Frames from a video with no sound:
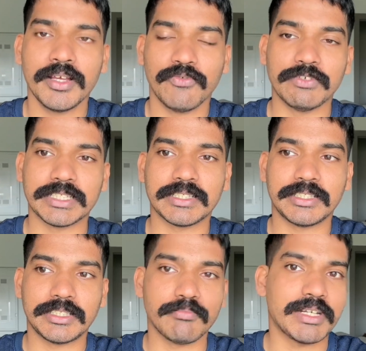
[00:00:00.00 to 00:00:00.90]
which is
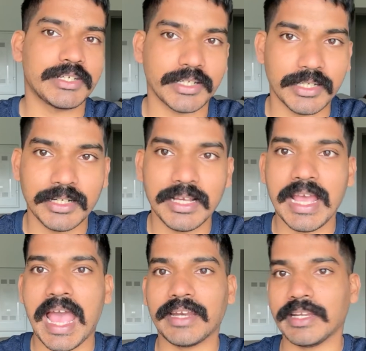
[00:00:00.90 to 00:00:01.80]
symmetrical
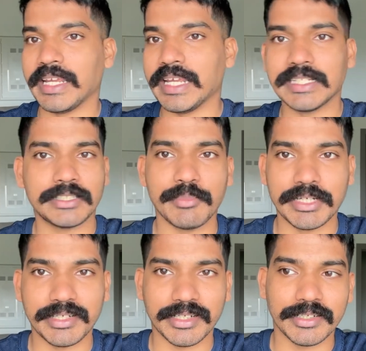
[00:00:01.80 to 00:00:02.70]
and
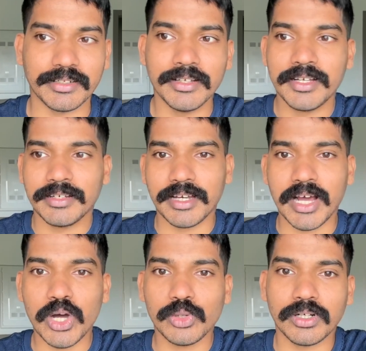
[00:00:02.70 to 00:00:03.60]
asymmetrical.
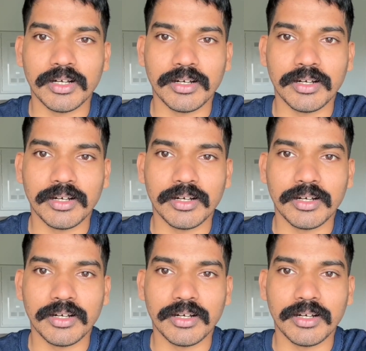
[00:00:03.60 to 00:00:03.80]
Now